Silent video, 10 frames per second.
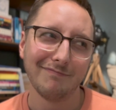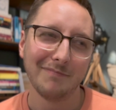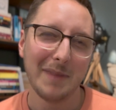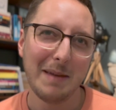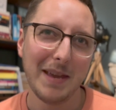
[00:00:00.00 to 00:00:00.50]

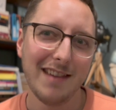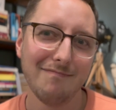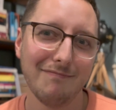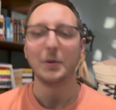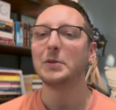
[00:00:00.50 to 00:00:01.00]
Maybe?
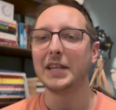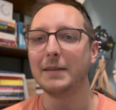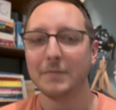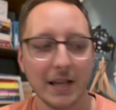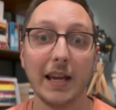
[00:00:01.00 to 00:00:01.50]
We'll see.
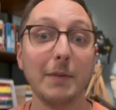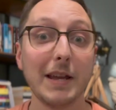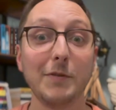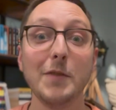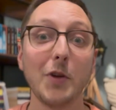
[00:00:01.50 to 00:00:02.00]
Anyway,
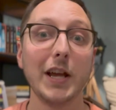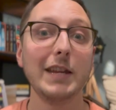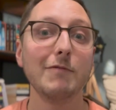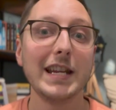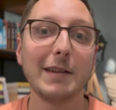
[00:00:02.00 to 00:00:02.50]
if you've got any
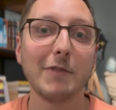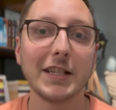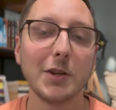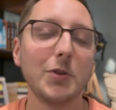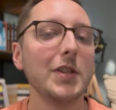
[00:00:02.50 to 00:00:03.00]
reading
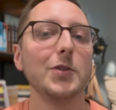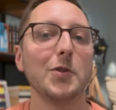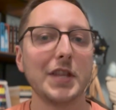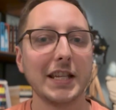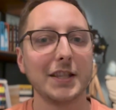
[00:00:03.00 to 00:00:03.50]
resolutions or
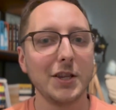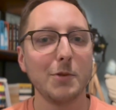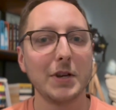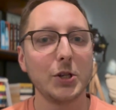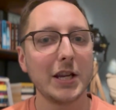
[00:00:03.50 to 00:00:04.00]
things that you
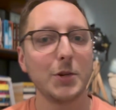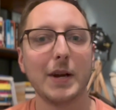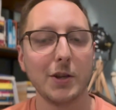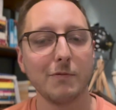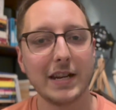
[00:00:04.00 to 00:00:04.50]
want to change about
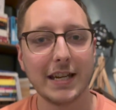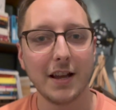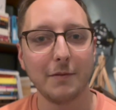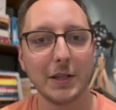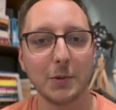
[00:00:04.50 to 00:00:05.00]
your reading
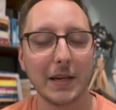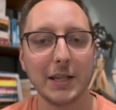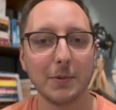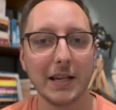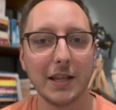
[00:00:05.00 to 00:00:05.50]
life in
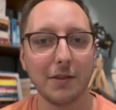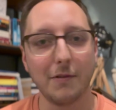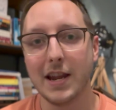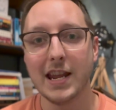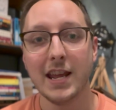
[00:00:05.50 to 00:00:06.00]

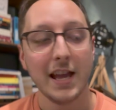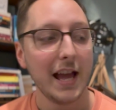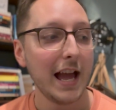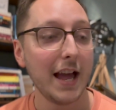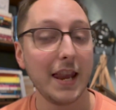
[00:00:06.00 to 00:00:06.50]
2023,
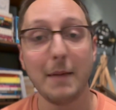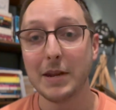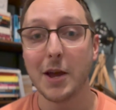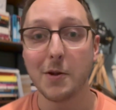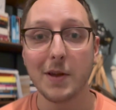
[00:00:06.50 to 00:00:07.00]
uh, let me
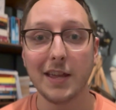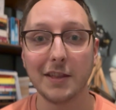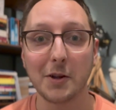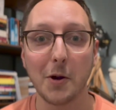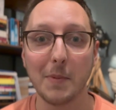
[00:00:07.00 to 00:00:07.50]
know in the
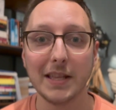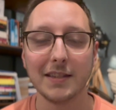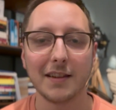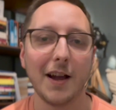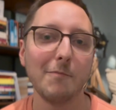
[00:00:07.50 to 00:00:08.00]

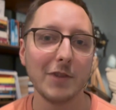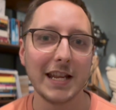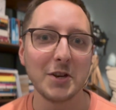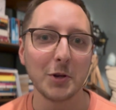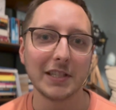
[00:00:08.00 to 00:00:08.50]
comments. I'm really
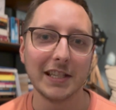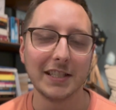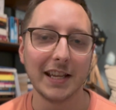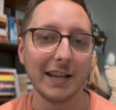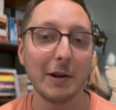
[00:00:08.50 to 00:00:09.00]
interested to
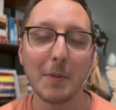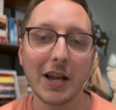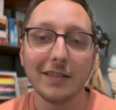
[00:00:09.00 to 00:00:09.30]
hear, and it might